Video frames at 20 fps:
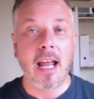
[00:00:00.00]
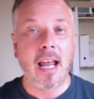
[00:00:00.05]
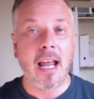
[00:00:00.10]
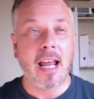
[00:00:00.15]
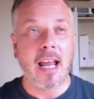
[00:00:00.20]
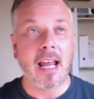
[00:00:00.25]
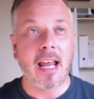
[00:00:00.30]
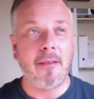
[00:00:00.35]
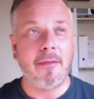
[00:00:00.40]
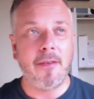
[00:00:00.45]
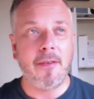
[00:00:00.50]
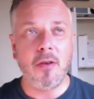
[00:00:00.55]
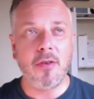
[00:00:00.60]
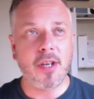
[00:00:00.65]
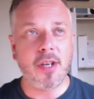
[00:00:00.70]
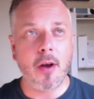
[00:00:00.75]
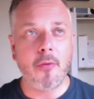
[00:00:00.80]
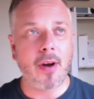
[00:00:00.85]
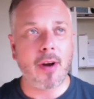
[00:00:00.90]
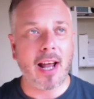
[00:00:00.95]
if you
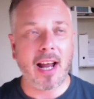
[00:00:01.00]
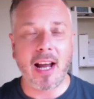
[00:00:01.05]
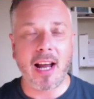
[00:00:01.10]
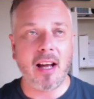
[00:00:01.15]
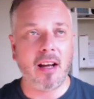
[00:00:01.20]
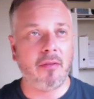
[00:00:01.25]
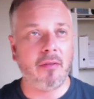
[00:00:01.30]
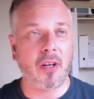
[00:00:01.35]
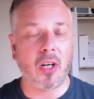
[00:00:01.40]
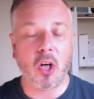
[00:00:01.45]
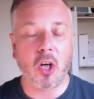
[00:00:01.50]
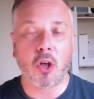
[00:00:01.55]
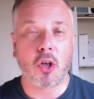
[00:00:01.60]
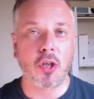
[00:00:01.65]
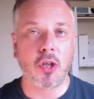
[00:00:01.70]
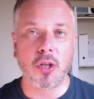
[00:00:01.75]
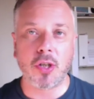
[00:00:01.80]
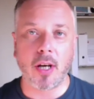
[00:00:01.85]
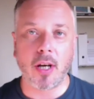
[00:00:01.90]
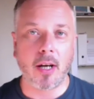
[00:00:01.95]
don't have a
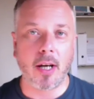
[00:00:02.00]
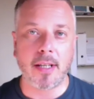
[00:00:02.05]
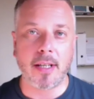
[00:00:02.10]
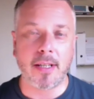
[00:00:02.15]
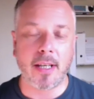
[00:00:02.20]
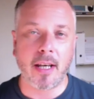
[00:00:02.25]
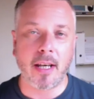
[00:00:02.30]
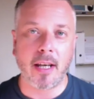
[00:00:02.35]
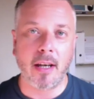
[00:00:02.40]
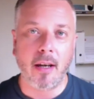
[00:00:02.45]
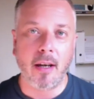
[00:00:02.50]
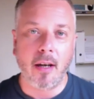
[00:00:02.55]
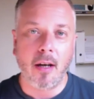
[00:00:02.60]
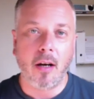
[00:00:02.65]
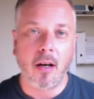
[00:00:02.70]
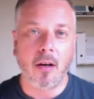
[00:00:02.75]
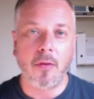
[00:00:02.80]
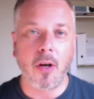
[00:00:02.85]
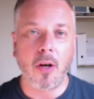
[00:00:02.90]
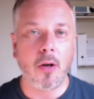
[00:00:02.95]
good idea
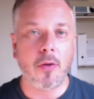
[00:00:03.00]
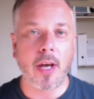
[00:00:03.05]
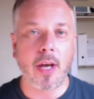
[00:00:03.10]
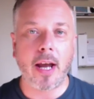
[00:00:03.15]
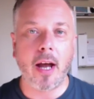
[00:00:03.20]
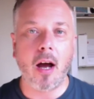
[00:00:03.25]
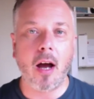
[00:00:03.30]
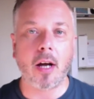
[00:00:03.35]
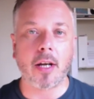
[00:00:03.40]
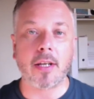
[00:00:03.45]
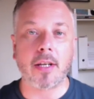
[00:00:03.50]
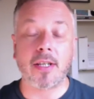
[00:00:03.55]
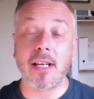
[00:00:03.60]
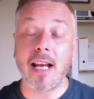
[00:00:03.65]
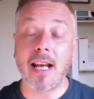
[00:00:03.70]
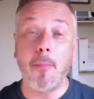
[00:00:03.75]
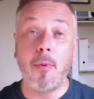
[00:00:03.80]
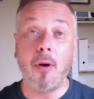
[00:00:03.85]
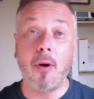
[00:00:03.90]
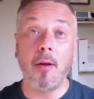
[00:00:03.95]
of who they are. You see,
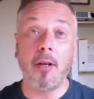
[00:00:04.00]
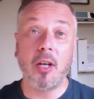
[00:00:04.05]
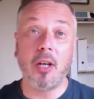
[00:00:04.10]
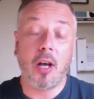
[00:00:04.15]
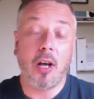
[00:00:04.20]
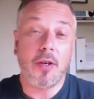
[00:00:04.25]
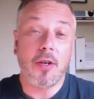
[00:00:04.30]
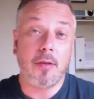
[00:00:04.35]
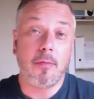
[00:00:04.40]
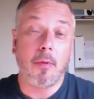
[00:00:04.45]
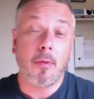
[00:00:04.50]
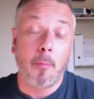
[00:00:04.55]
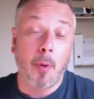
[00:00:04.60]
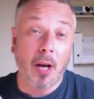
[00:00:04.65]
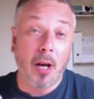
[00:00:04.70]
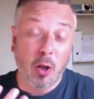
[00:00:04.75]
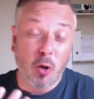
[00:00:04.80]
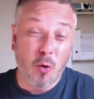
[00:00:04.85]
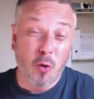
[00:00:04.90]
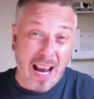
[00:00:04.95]
now by
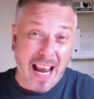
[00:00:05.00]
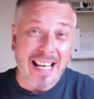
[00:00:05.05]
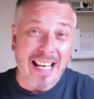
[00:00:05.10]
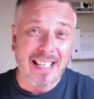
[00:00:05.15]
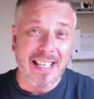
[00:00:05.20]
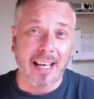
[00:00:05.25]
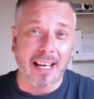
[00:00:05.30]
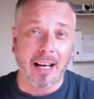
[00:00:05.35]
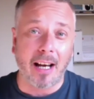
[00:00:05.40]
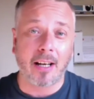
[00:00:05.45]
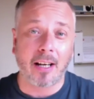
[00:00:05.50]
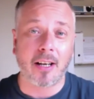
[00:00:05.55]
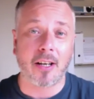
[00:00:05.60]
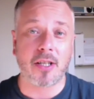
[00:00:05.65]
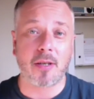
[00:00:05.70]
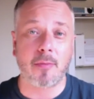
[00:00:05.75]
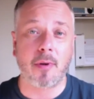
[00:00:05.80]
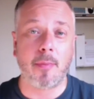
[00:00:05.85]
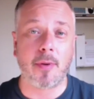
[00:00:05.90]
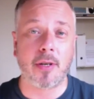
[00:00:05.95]
creating a
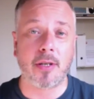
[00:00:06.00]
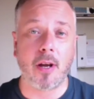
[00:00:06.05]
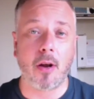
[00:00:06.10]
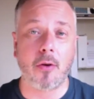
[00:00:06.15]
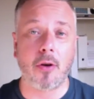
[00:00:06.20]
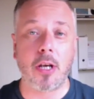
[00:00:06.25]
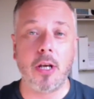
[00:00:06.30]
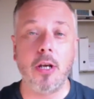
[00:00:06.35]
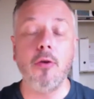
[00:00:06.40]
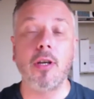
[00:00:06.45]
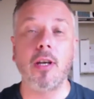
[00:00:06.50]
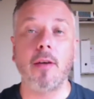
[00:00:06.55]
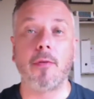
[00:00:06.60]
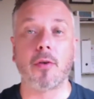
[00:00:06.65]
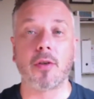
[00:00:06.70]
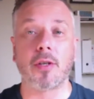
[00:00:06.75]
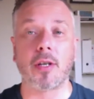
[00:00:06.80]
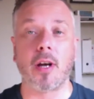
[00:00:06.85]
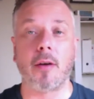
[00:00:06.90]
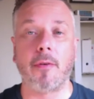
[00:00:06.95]
customer persona, you give
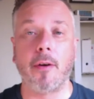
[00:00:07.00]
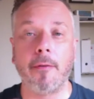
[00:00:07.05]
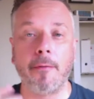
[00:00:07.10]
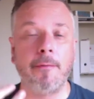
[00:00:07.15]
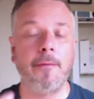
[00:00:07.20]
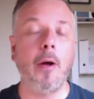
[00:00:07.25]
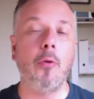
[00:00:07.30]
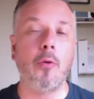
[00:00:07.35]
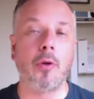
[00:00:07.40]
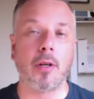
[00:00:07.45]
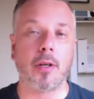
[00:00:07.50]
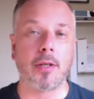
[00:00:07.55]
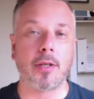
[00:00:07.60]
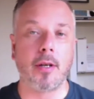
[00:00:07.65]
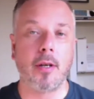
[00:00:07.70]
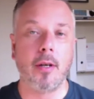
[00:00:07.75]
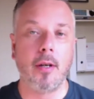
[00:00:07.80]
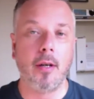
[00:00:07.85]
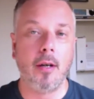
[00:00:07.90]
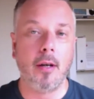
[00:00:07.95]
yourself a
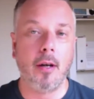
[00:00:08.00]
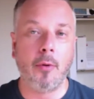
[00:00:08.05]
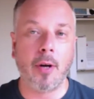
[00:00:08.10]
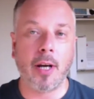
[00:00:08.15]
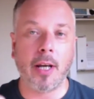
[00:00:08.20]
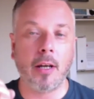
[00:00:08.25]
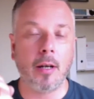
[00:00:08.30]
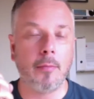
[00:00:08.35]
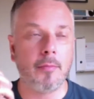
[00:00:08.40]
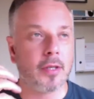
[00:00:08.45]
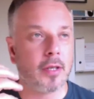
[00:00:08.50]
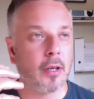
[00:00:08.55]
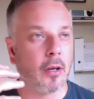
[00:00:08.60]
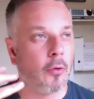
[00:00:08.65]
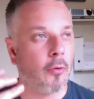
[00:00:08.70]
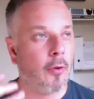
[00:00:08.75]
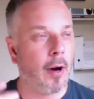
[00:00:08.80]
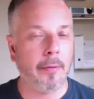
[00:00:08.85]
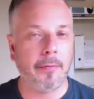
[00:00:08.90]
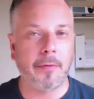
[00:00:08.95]
focus when it comes to
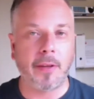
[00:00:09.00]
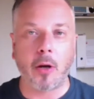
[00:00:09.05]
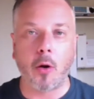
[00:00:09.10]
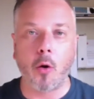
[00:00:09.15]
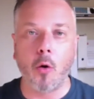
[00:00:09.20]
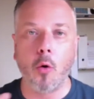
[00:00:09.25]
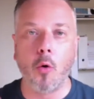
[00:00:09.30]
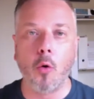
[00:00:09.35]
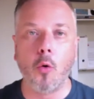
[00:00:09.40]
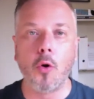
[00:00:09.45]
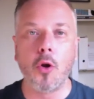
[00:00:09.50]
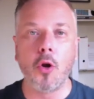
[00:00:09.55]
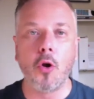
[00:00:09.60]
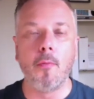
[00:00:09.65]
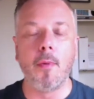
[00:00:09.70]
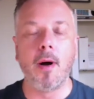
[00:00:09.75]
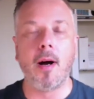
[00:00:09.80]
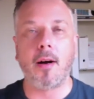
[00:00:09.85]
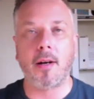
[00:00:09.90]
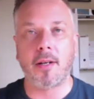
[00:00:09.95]
crafting all your
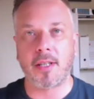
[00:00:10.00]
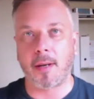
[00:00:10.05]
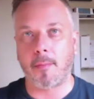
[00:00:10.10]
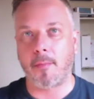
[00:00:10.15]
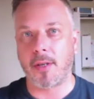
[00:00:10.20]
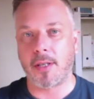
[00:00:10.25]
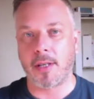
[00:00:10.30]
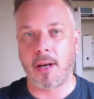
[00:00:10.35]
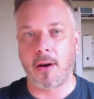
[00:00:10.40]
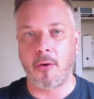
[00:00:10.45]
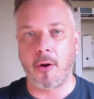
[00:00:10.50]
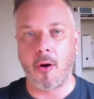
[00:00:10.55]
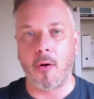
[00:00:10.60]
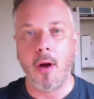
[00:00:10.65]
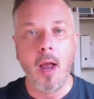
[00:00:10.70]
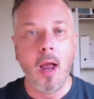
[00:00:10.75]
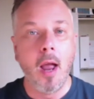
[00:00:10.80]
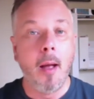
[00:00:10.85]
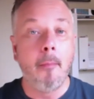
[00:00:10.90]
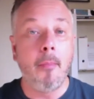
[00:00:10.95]
marketing material.
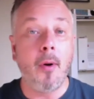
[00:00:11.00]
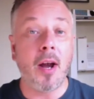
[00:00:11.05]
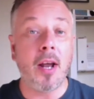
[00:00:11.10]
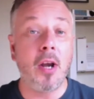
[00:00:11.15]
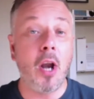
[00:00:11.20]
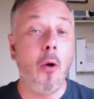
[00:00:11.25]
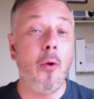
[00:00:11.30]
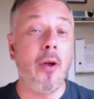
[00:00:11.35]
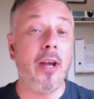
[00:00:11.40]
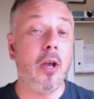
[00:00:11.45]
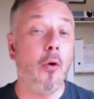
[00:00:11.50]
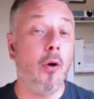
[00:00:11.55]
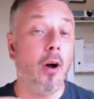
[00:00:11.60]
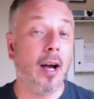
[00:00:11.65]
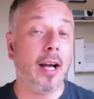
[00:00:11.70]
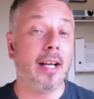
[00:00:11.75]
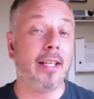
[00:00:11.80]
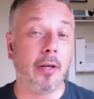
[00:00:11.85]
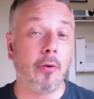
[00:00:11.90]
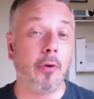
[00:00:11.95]
By knowing your
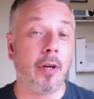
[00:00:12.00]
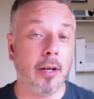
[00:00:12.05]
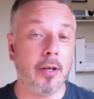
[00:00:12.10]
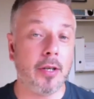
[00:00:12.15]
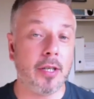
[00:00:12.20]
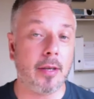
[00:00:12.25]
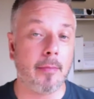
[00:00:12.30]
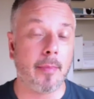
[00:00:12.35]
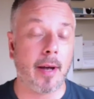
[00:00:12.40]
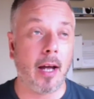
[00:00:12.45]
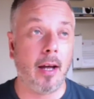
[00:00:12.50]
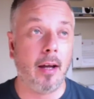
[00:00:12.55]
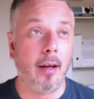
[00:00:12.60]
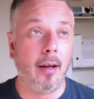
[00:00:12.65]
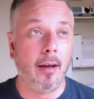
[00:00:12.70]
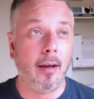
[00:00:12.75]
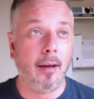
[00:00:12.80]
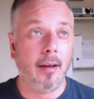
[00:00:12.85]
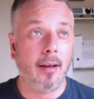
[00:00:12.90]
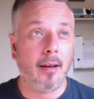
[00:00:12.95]
ideal customer,
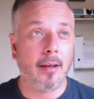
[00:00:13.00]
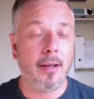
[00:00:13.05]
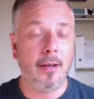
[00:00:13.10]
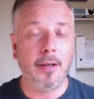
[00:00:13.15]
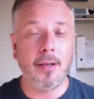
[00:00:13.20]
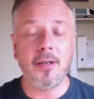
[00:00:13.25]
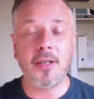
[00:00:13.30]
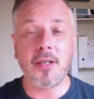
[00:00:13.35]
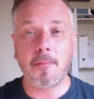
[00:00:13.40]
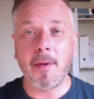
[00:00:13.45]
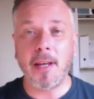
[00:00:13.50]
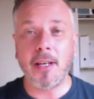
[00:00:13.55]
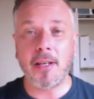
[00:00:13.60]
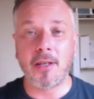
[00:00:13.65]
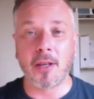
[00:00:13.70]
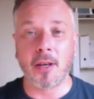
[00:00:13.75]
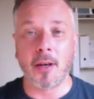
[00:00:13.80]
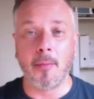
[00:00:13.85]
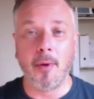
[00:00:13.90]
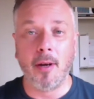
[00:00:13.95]
you can speak
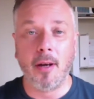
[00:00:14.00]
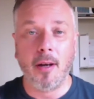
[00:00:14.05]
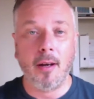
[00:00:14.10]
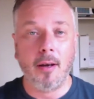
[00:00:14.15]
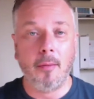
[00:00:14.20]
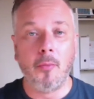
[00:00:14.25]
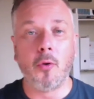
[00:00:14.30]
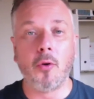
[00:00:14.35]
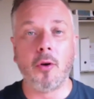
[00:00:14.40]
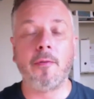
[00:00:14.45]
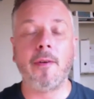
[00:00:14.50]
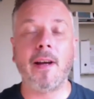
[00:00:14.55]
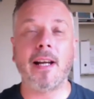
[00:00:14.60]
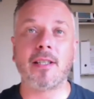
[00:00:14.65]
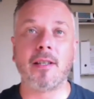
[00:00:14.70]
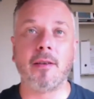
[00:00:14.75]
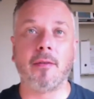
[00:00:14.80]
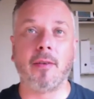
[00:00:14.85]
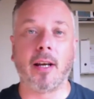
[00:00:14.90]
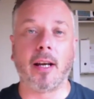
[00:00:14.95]
to them more
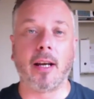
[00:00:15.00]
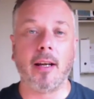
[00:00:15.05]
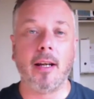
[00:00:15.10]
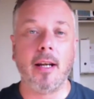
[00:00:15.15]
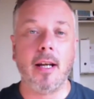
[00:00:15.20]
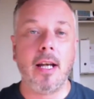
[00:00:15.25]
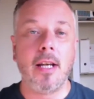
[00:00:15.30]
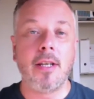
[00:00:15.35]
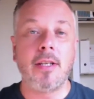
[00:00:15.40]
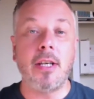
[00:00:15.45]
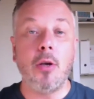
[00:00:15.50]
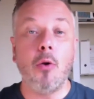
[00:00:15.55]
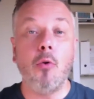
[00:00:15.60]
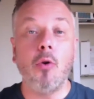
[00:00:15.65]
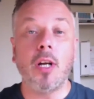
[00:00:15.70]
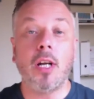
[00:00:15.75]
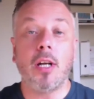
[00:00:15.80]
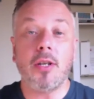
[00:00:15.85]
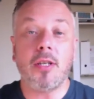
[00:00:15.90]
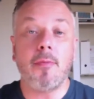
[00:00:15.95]
effectively. See, your
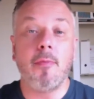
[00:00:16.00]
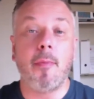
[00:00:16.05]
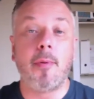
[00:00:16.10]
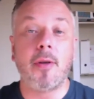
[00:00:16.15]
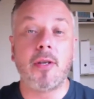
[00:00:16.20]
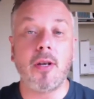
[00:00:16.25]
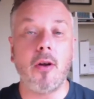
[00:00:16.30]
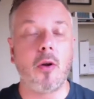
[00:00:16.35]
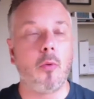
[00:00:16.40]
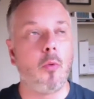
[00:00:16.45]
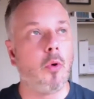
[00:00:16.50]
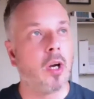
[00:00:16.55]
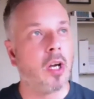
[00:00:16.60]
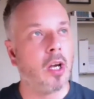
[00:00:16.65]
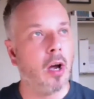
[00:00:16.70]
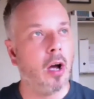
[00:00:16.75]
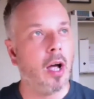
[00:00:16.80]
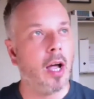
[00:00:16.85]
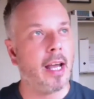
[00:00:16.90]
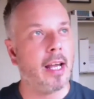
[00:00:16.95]
customer persona will
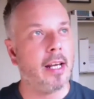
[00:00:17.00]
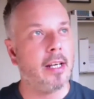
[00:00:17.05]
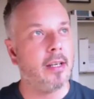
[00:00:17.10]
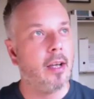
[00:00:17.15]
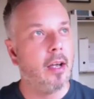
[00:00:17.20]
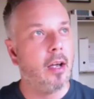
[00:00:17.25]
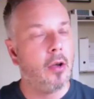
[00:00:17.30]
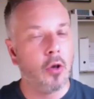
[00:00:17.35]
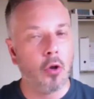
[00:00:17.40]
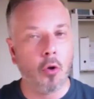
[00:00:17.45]
guide your